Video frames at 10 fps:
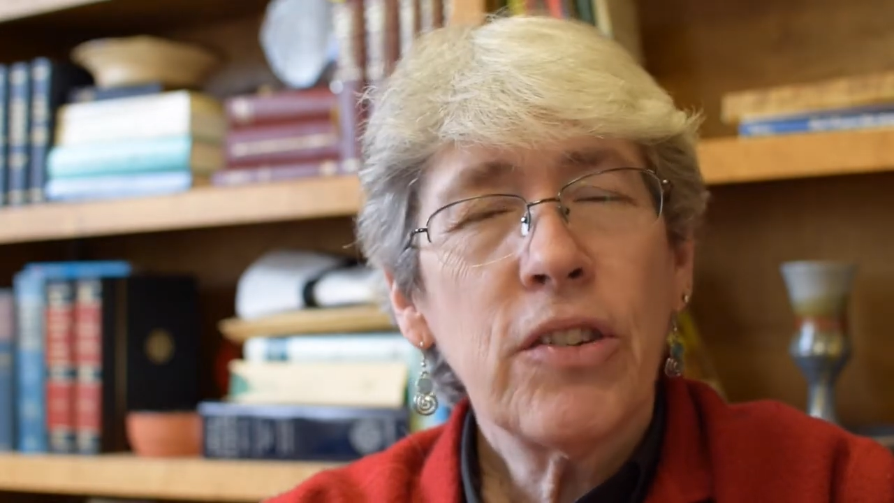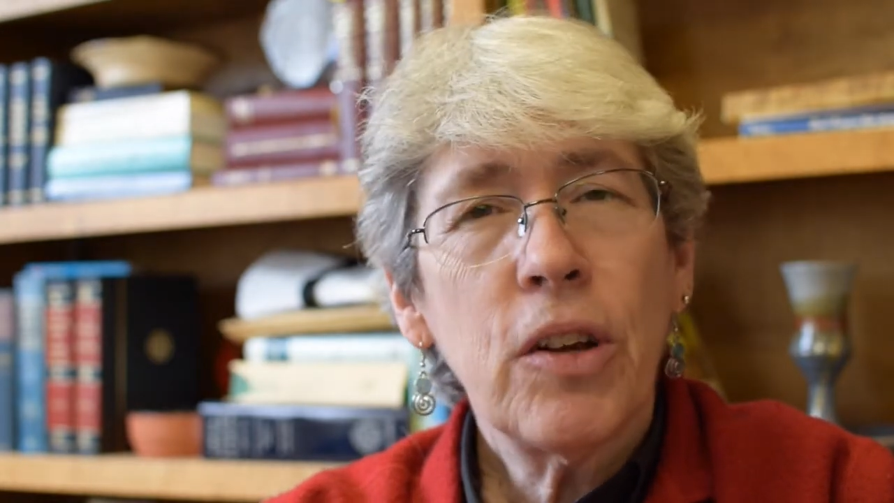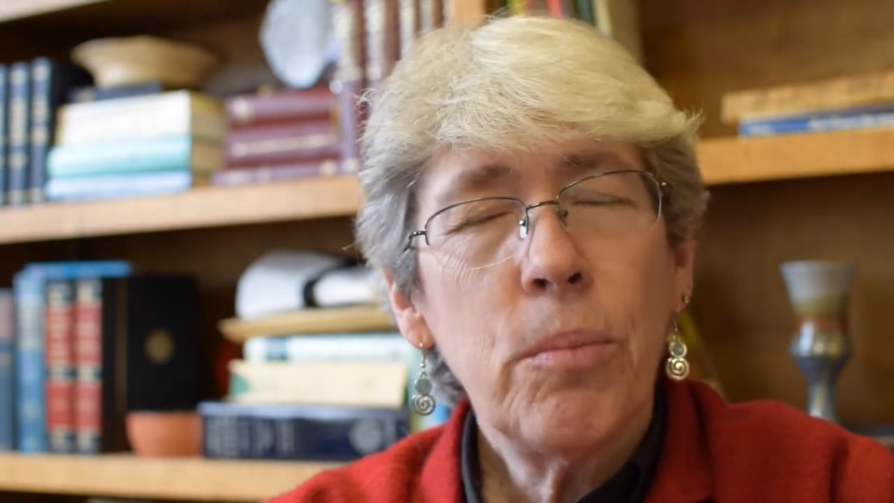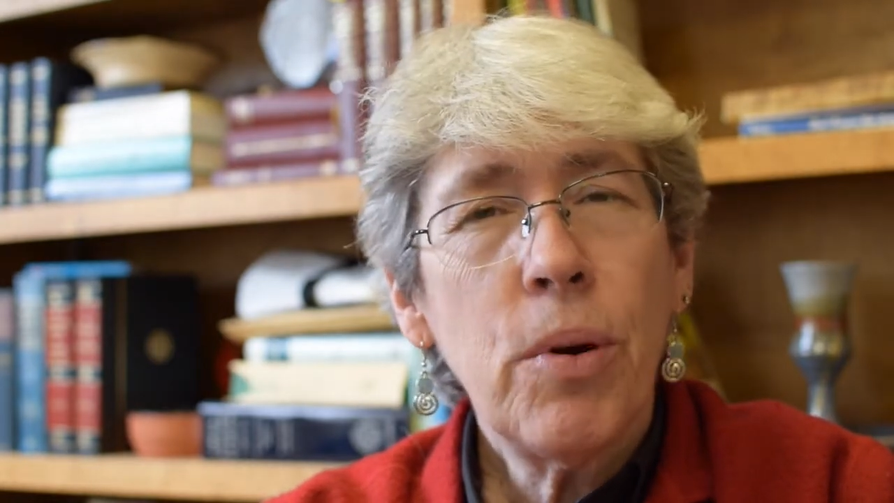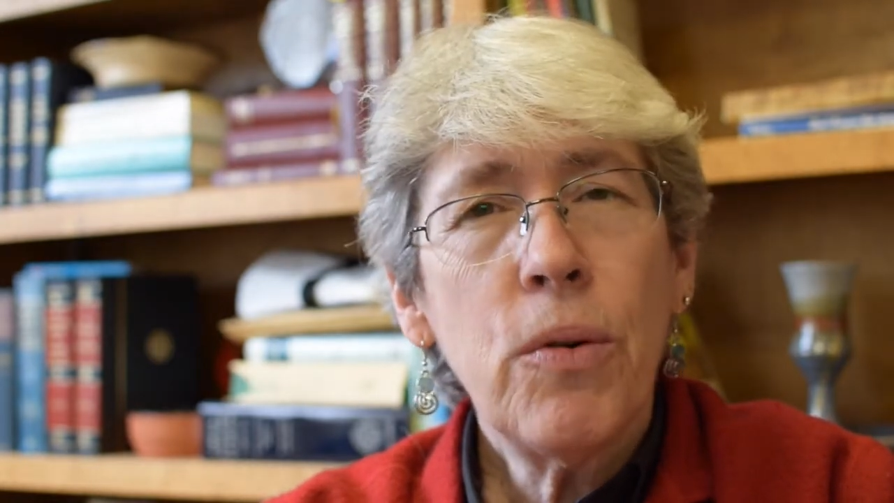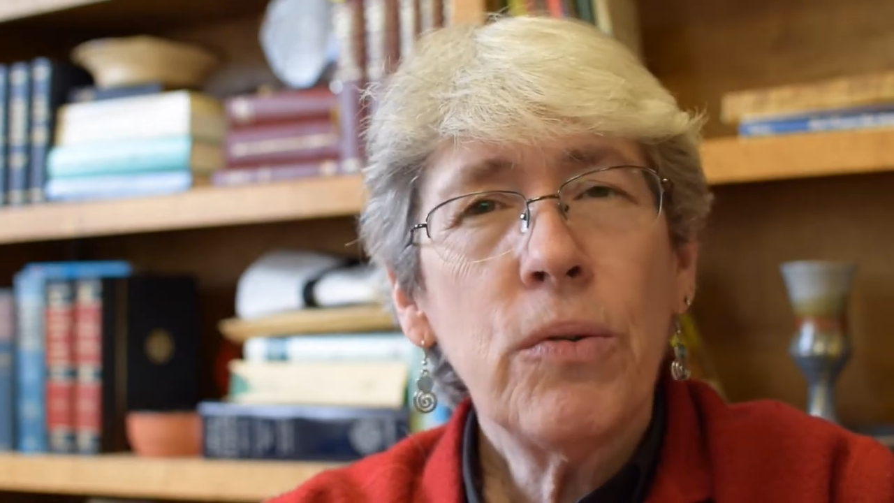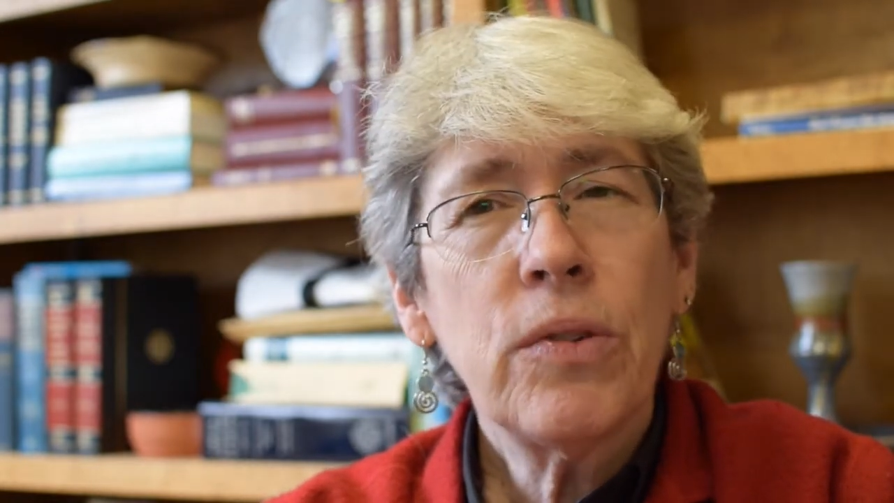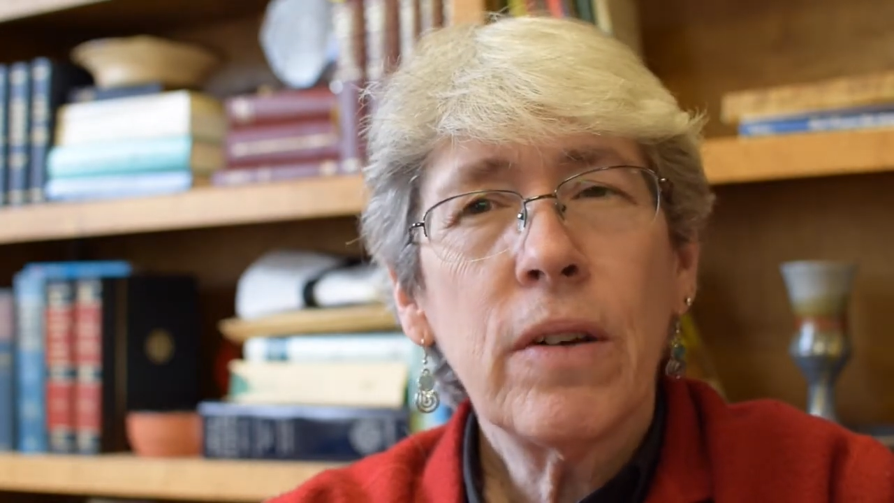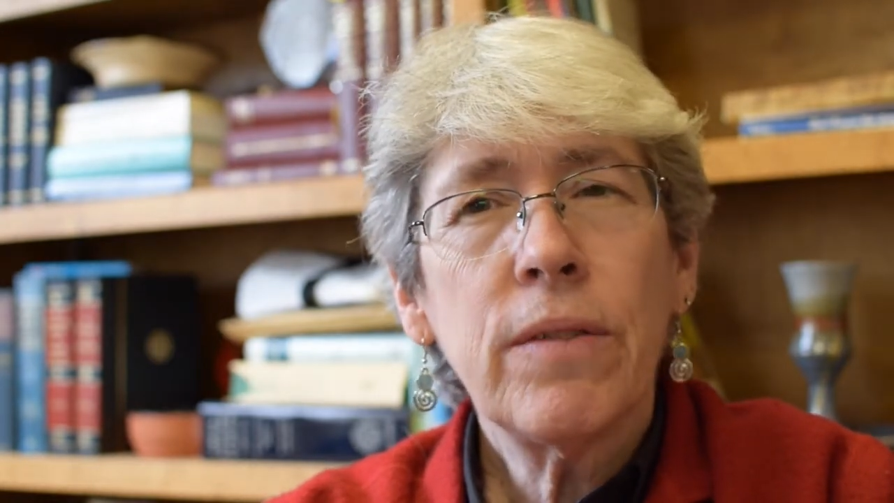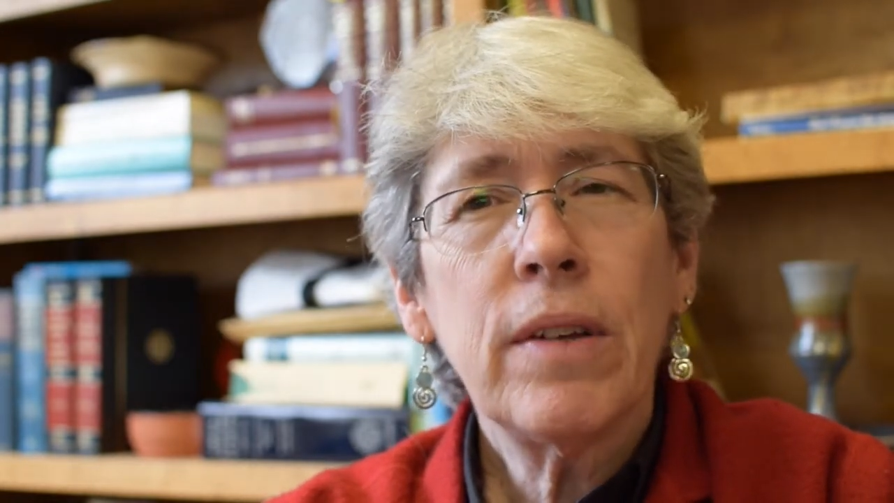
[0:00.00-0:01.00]

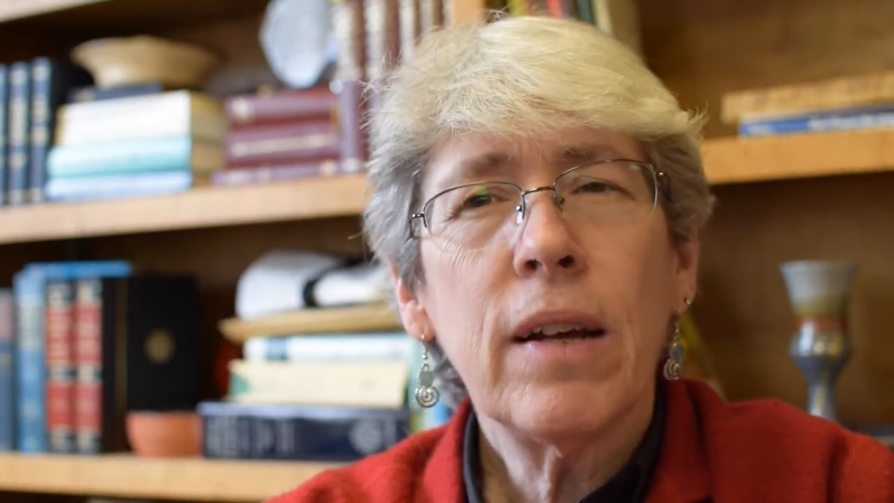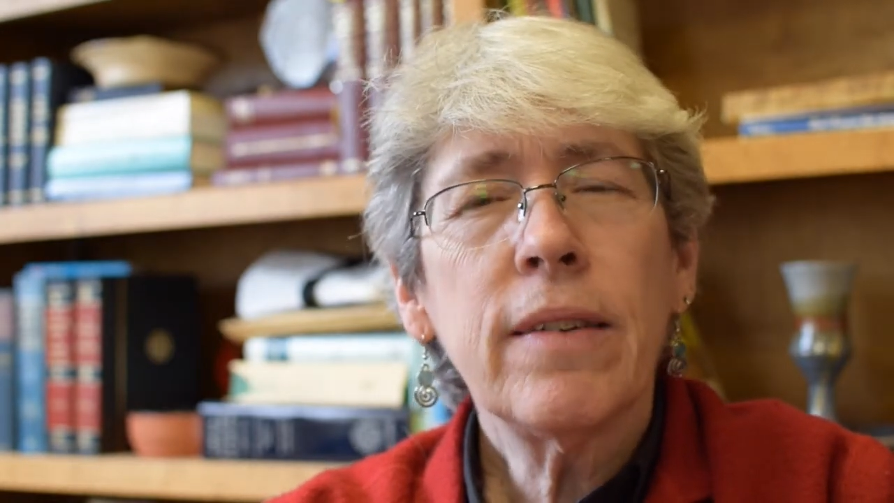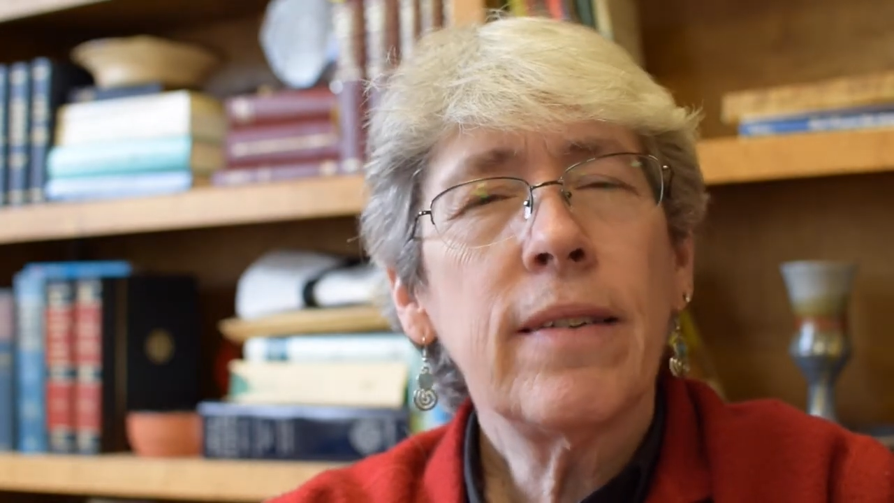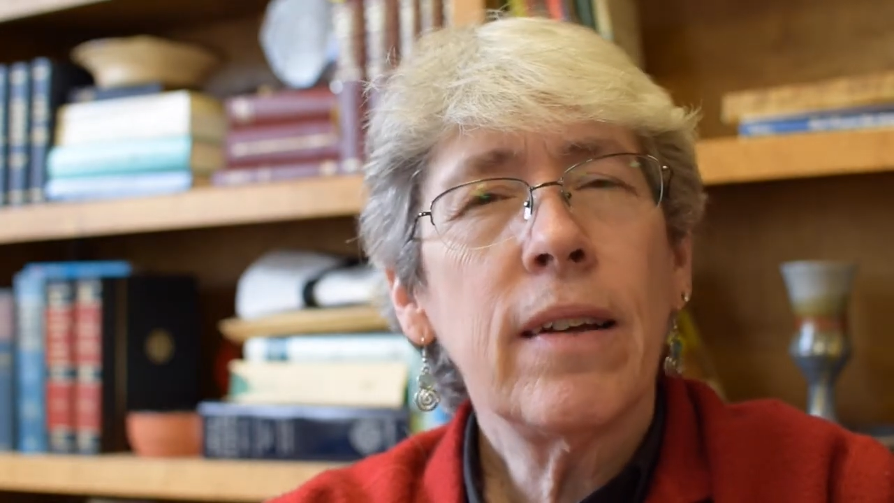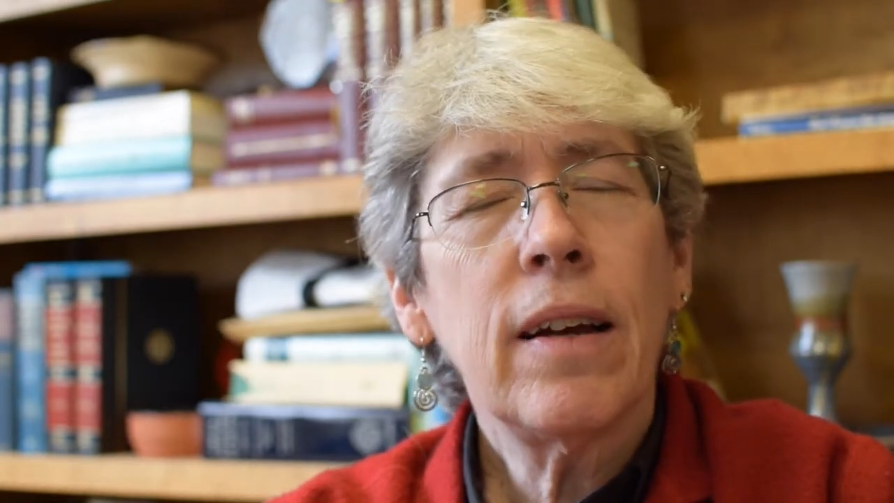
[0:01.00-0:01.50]
composed of dust,